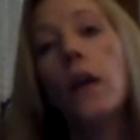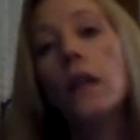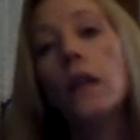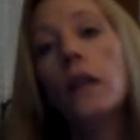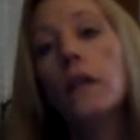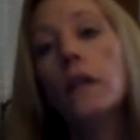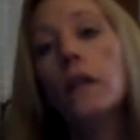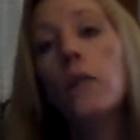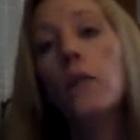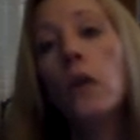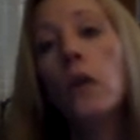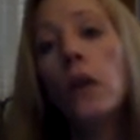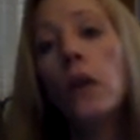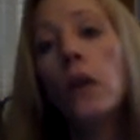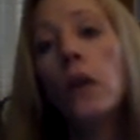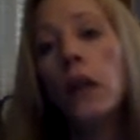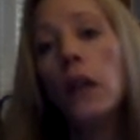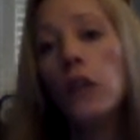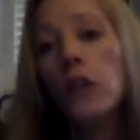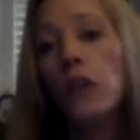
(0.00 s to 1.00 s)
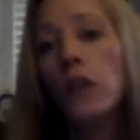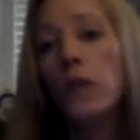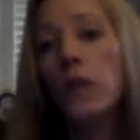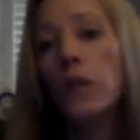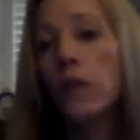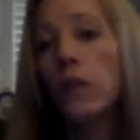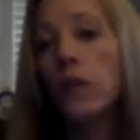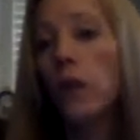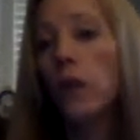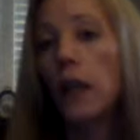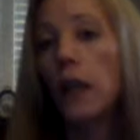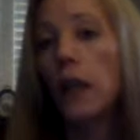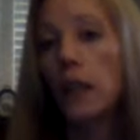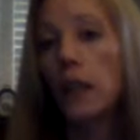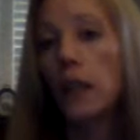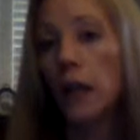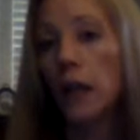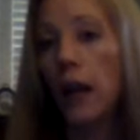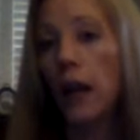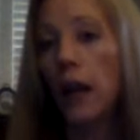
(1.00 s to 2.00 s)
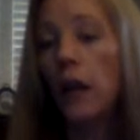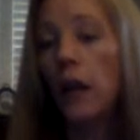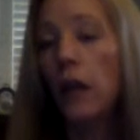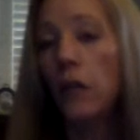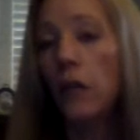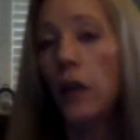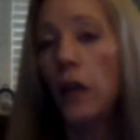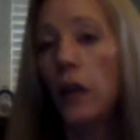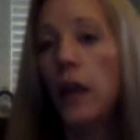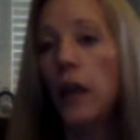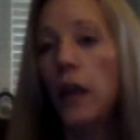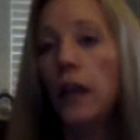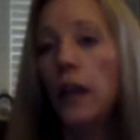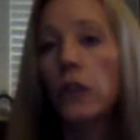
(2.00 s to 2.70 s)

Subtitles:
because the moral issue of the right to life